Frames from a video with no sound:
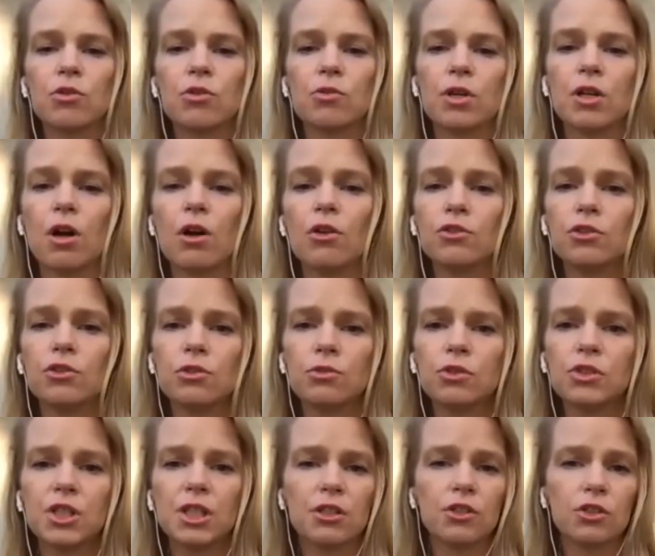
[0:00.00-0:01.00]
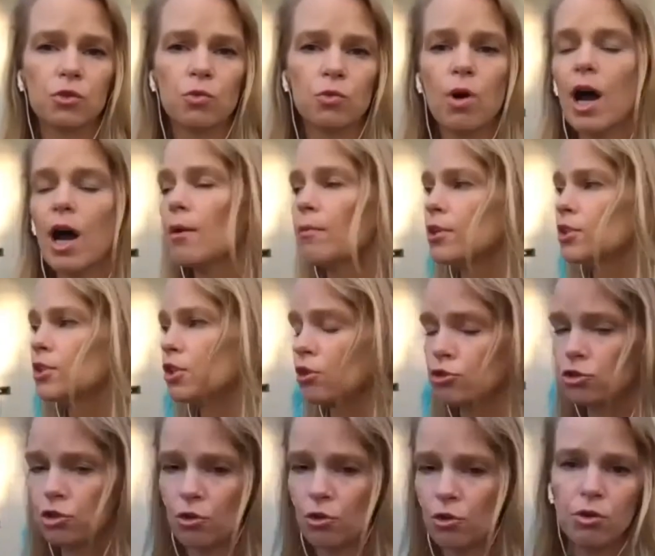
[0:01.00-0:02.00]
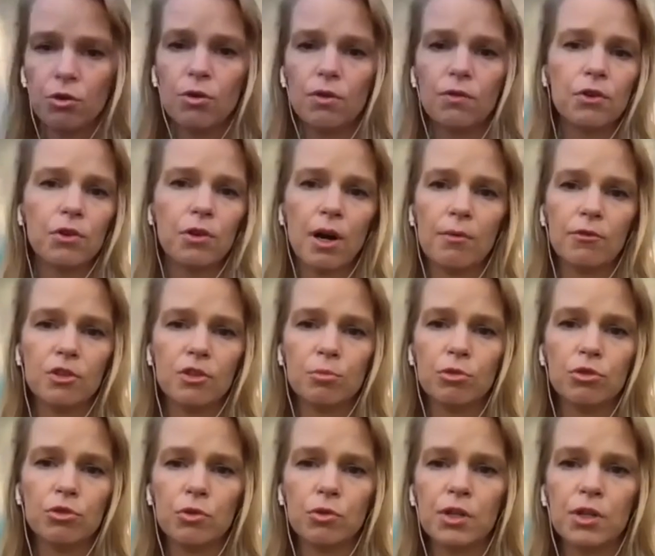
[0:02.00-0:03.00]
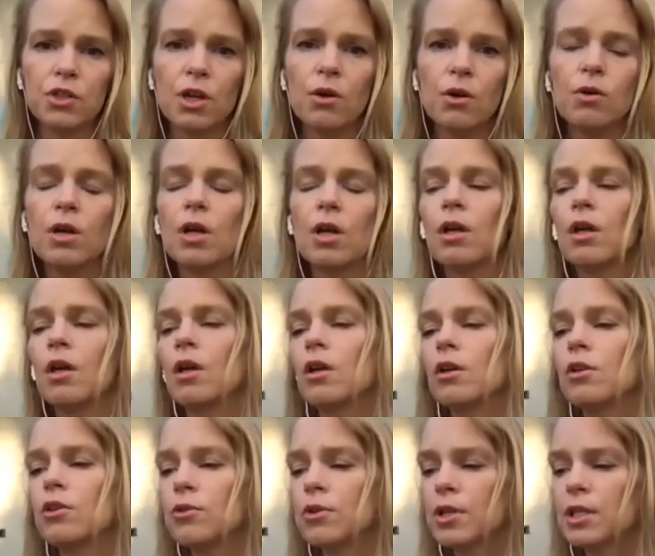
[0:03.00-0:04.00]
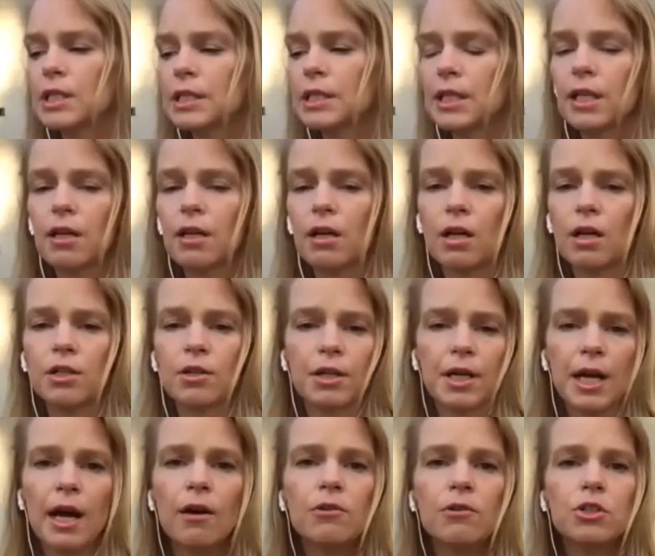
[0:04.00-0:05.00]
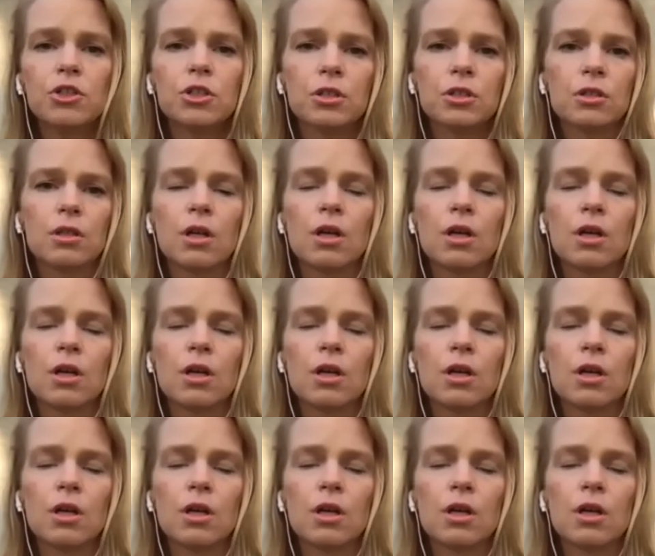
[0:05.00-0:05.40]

You can also sit in a squat, which I'll show you if you're comfortable doing so. You can sit on your couch.